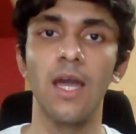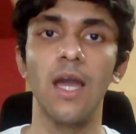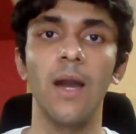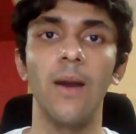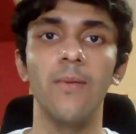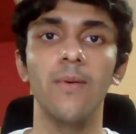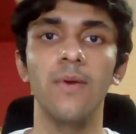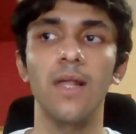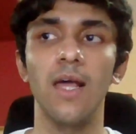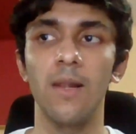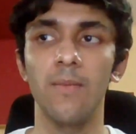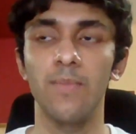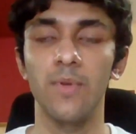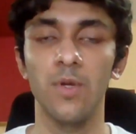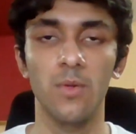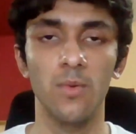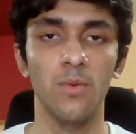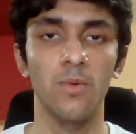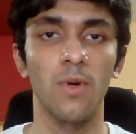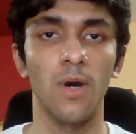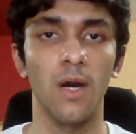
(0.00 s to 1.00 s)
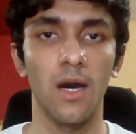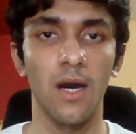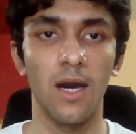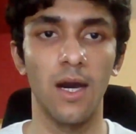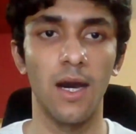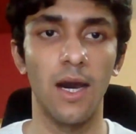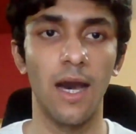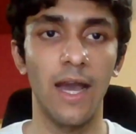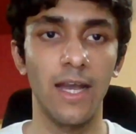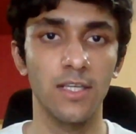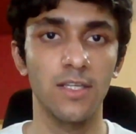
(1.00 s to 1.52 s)
and will help you
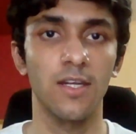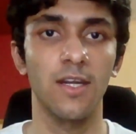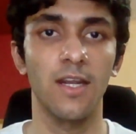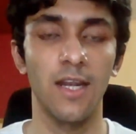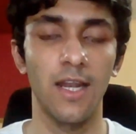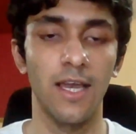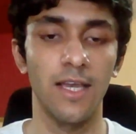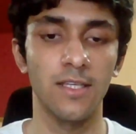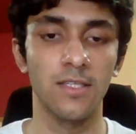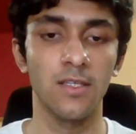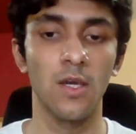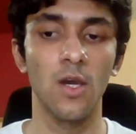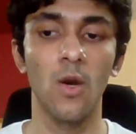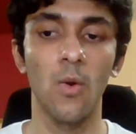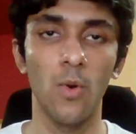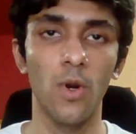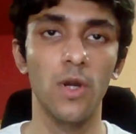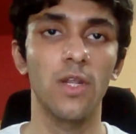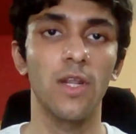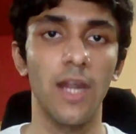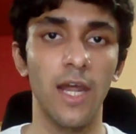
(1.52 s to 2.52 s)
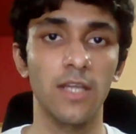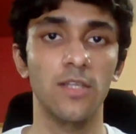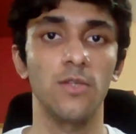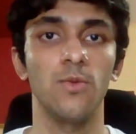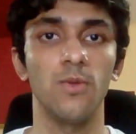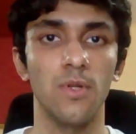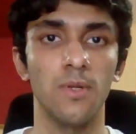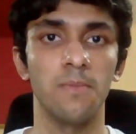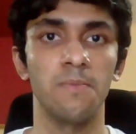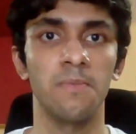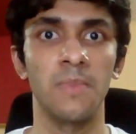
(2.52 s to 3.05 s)
actually realize what your
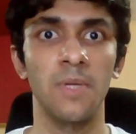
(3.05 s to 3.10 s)
actual